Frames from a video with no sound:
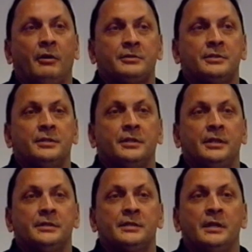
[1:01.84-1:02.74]
that oxygen
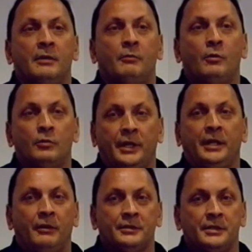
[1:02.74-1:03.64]
is, we all
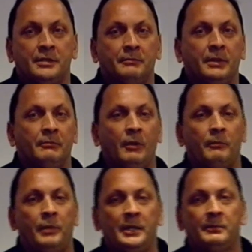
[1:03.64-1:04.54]
need oxygen, but
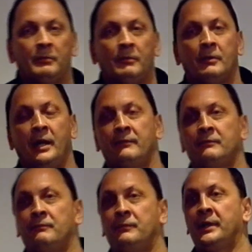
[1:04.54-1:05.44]
what people
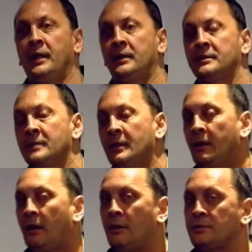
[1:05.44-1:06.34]
have forget is
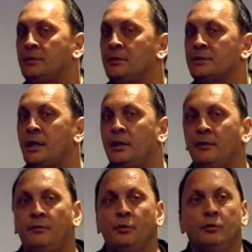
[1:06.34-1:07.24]
Oxygen is only
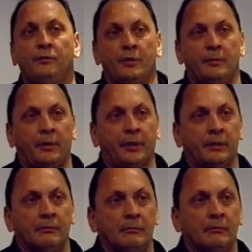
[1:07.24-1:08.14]
the fuel for the body,
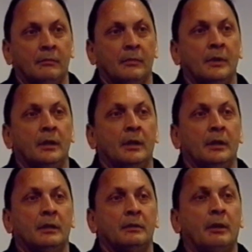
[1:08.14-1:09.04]

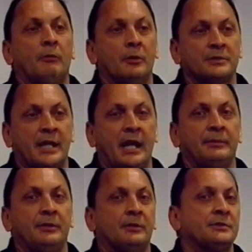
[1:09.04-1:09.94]
right, whereas
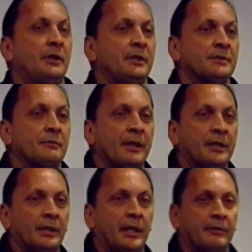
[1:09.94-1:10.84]
carbon dioxide is a
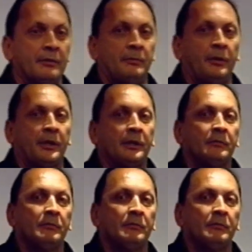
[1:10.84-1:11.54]
regulator of the body.